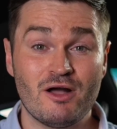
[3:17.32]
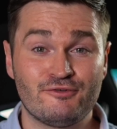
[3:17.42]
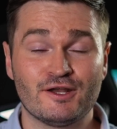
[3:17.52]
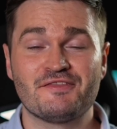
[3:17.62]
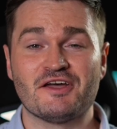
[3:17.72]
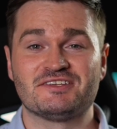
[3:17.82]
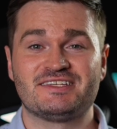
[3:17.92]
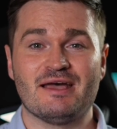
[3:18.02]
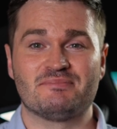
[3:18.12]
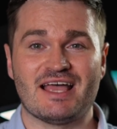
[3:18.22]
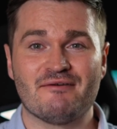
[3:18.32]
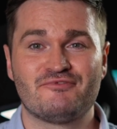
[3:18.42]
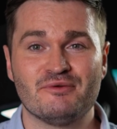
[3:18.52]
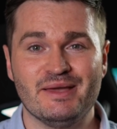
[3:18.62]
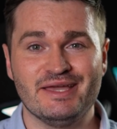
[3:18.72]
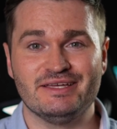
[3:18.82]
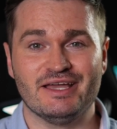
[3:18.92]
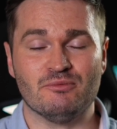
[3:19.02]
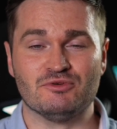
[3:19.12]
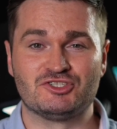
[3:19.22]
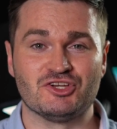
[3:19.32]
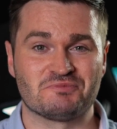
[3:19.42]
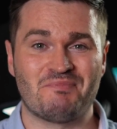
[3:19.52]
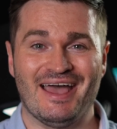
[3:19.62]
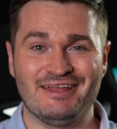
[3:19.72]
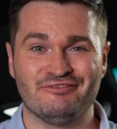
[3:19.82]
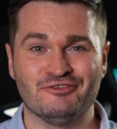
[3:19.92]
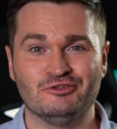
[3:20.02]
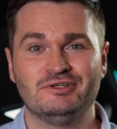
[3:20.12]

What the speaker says: I followed those steps, and for me, it was just painful.